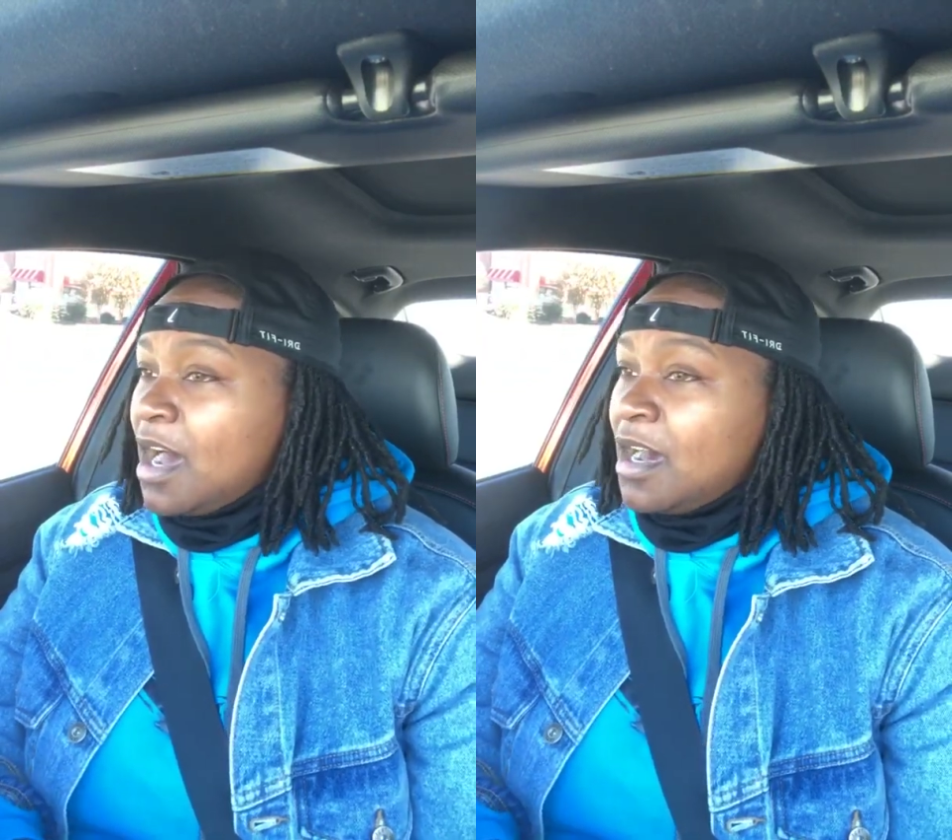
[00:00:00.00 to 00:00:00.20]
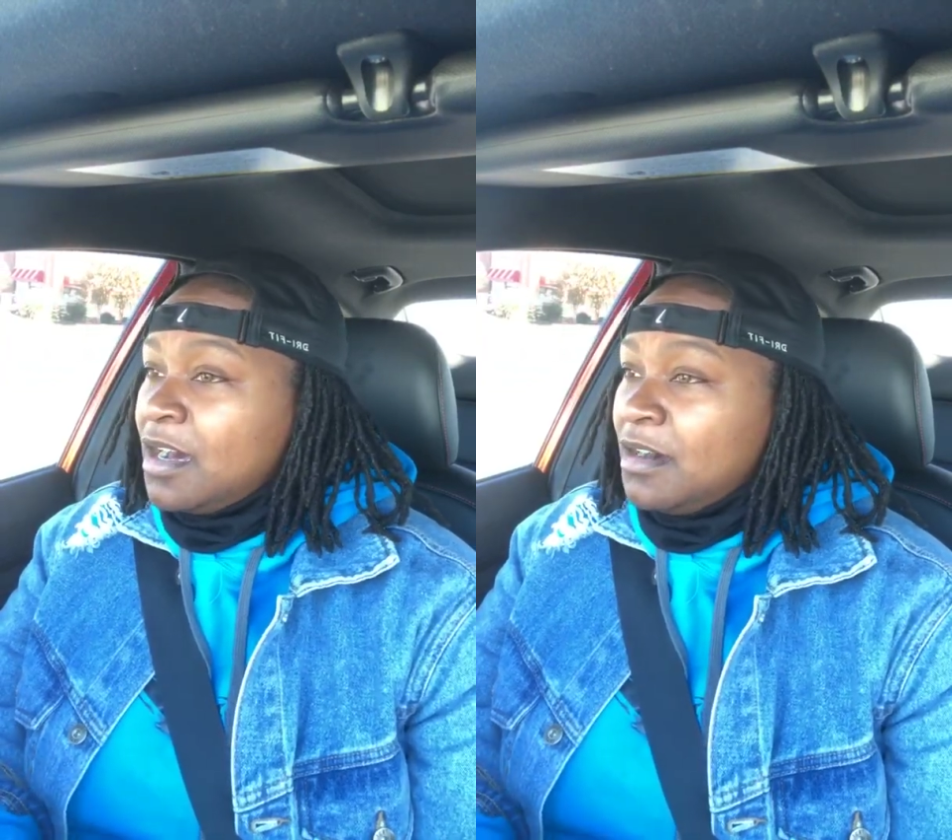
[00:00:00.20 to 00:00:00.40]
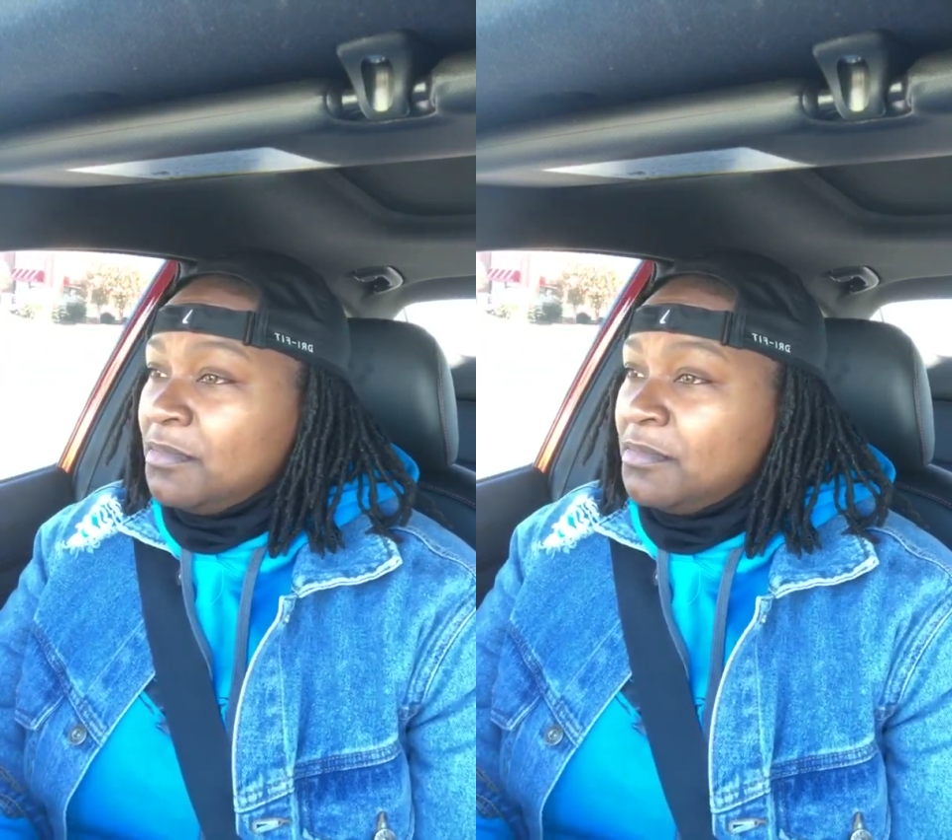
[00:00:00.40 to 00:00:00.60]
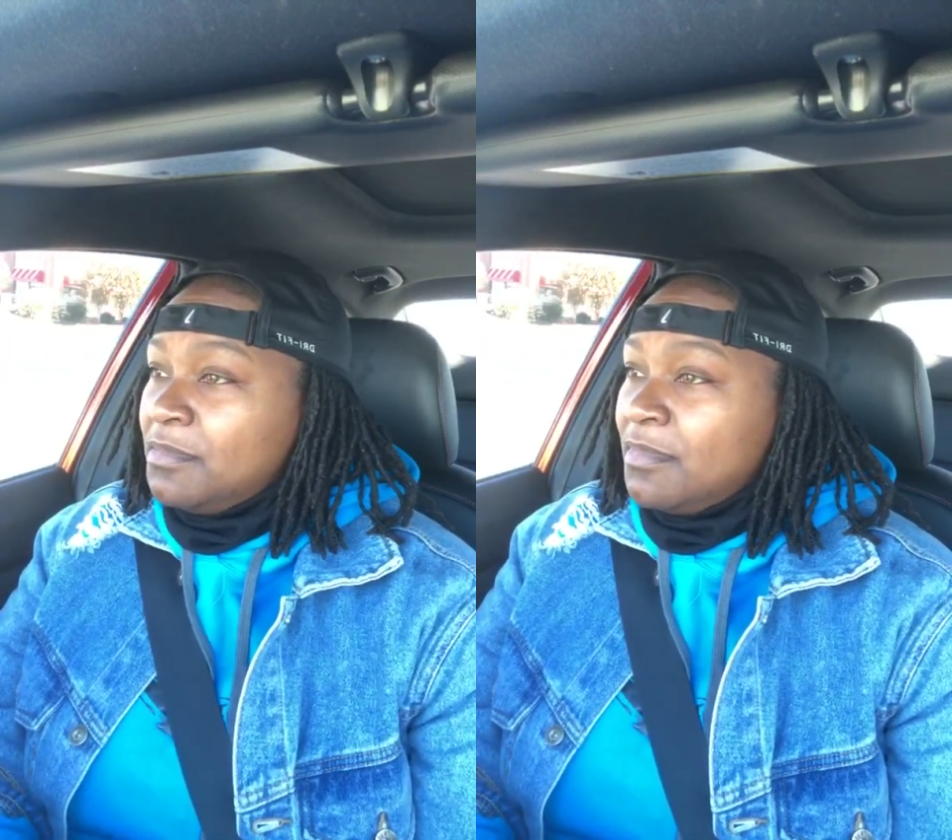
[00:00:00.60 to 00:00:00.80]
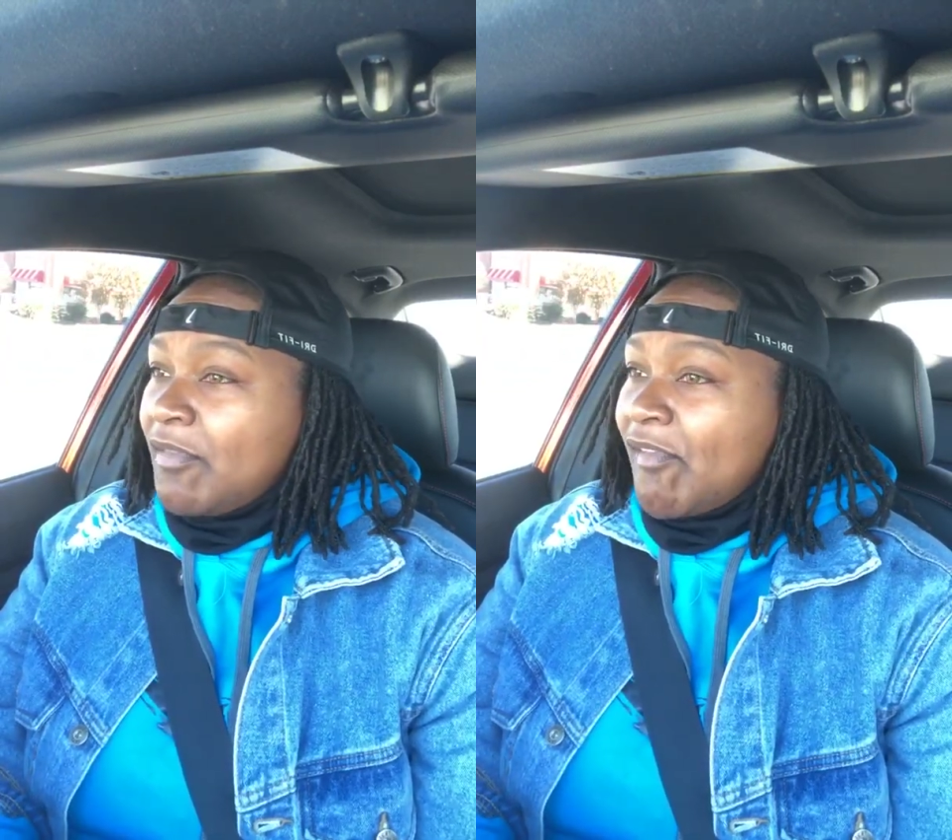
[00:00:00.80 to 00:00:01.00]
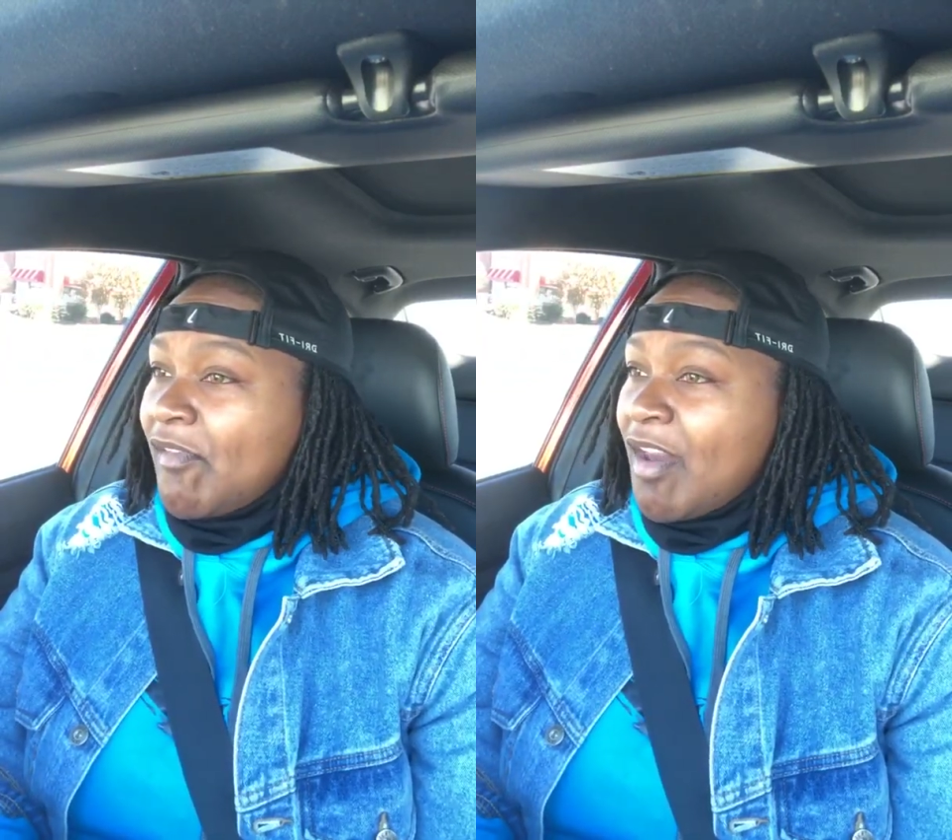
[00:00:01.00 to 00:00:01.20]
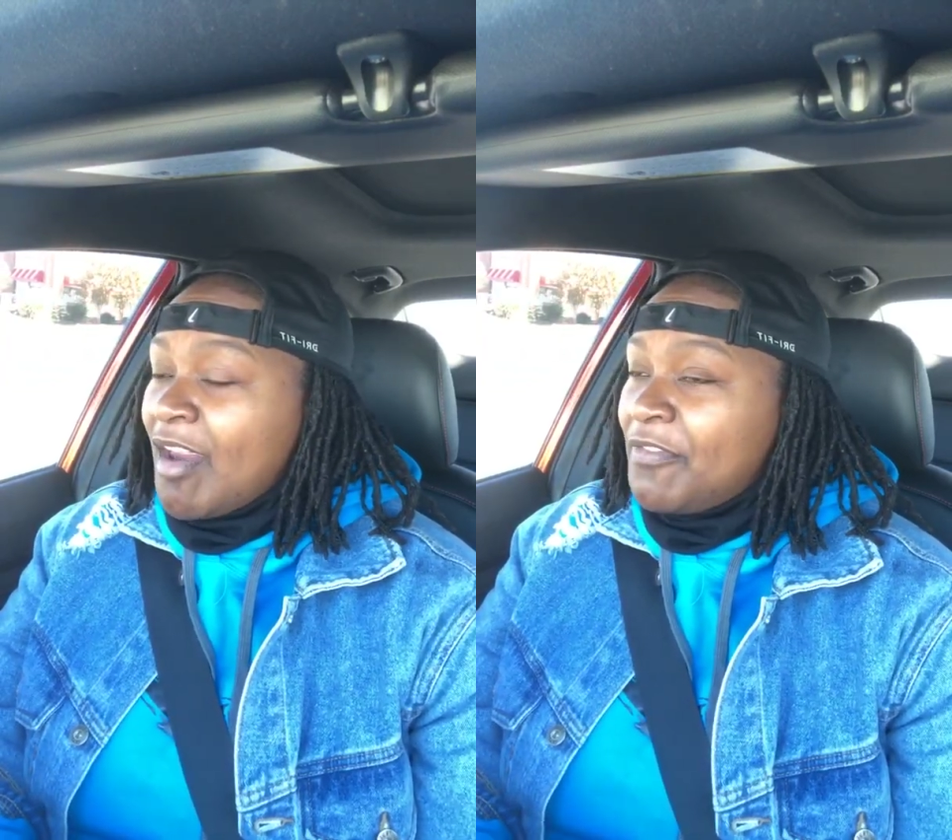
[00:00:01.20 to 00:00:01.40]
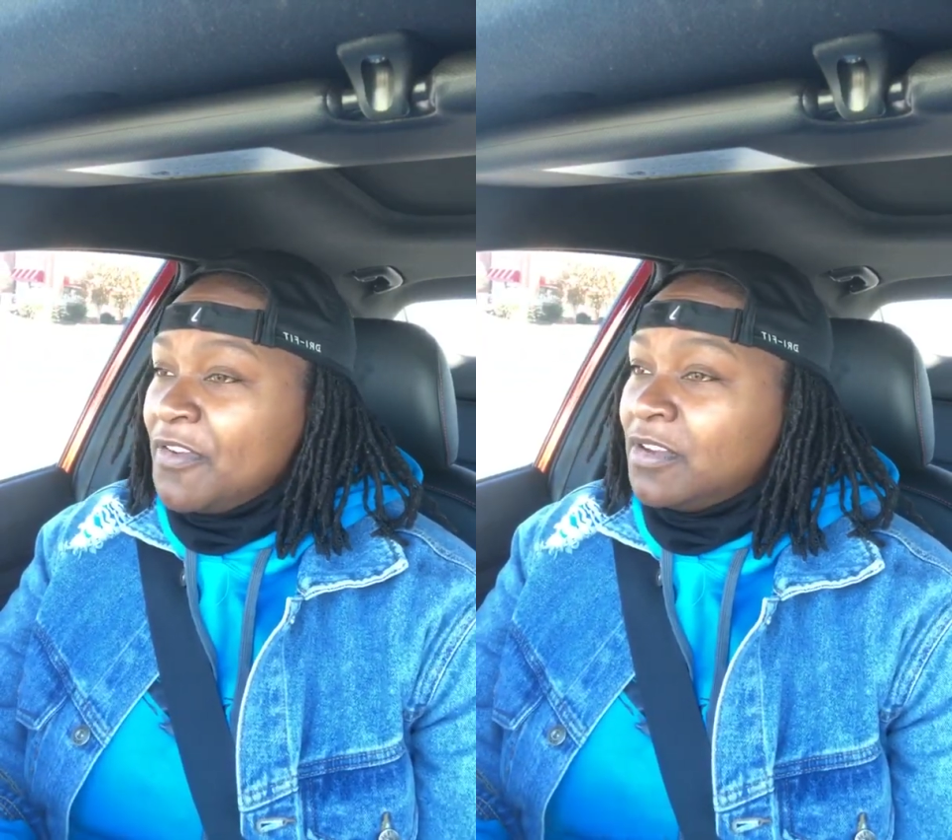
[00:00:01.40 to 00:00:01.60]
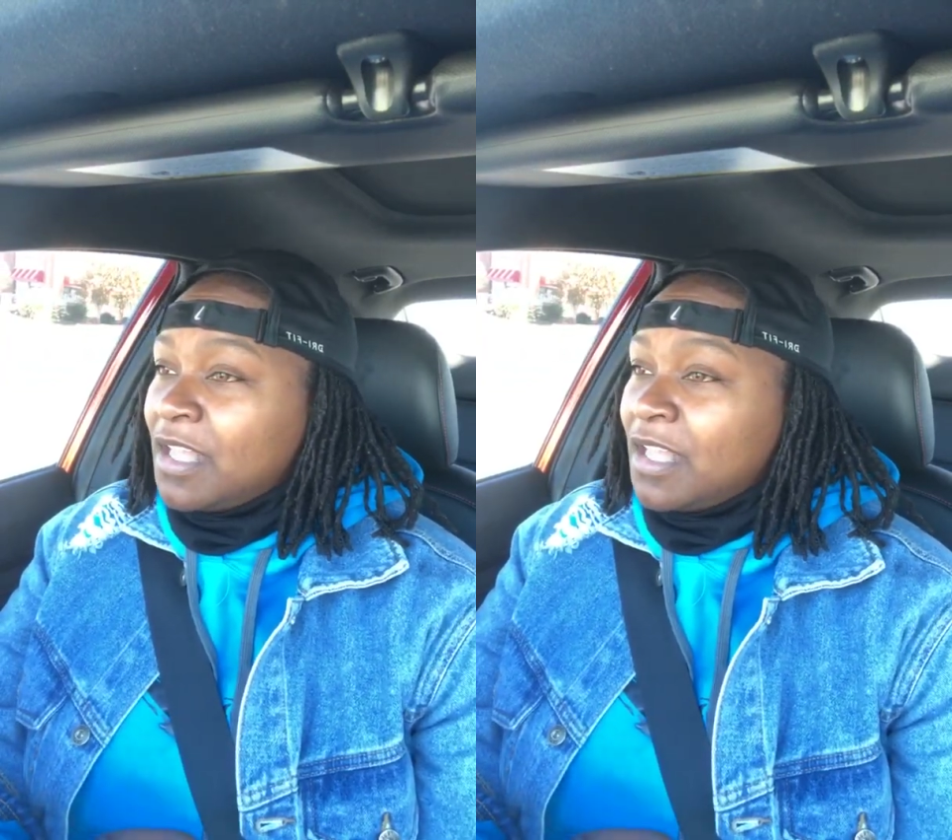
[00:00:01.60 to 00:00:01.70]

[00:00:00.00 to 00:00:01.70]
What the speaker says: I feel